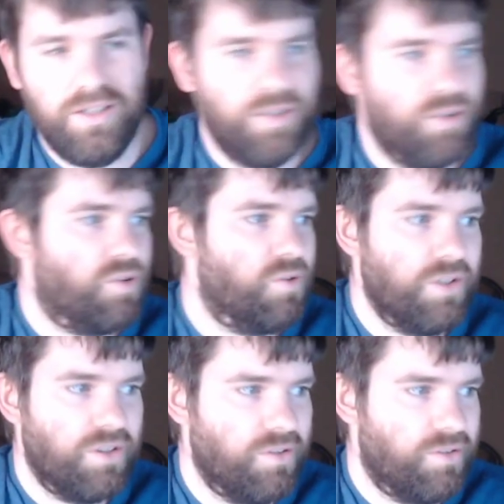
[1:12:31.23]

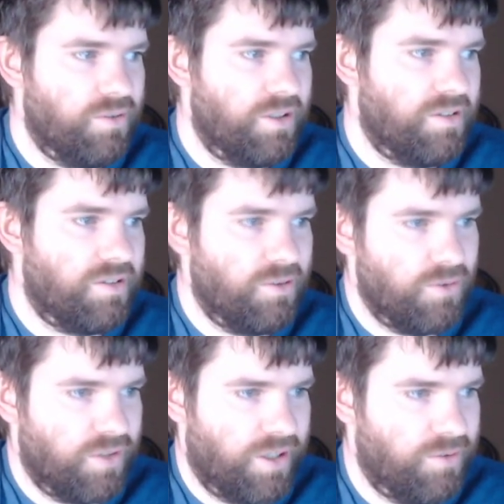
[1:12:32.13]
trees you need to go
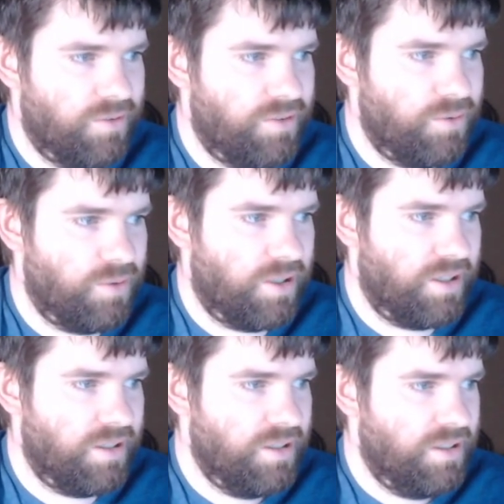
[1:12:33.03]
down
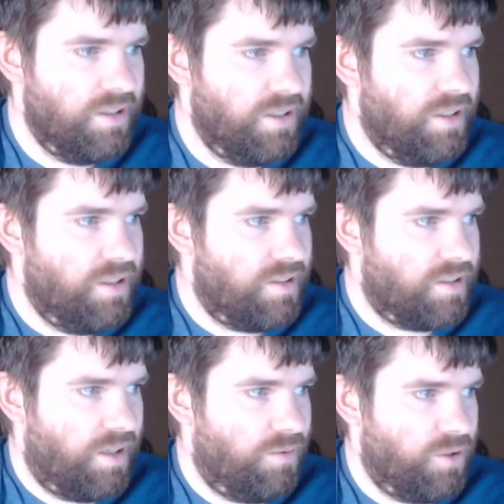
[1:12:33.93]
to
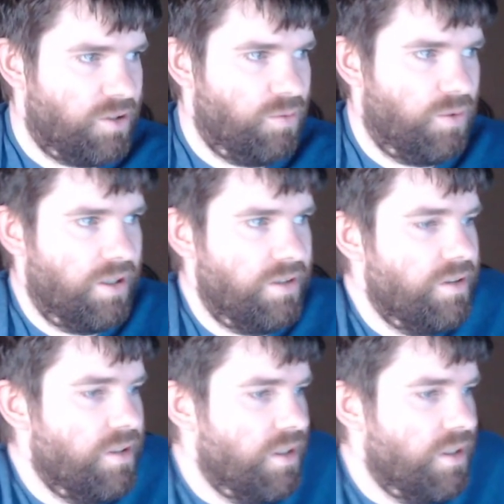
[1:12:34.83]
get what you want.